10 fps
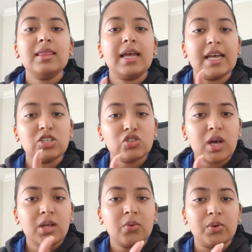that I
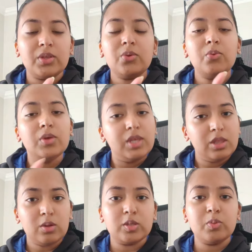struggle with
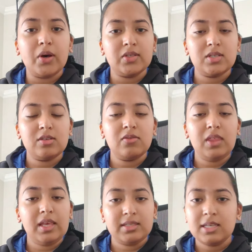within those positive
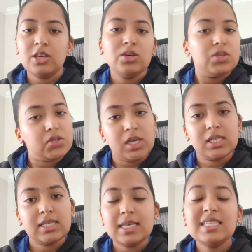things. So
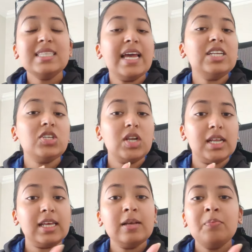it's
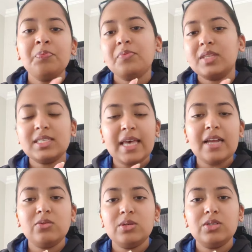essentially the
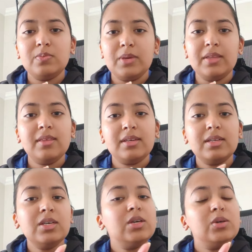sandwich
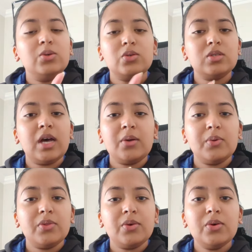method. You start
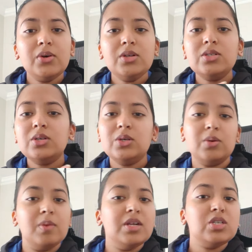with the good,
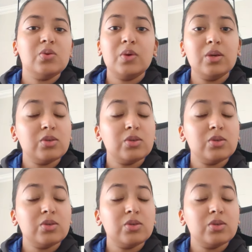you mentioned where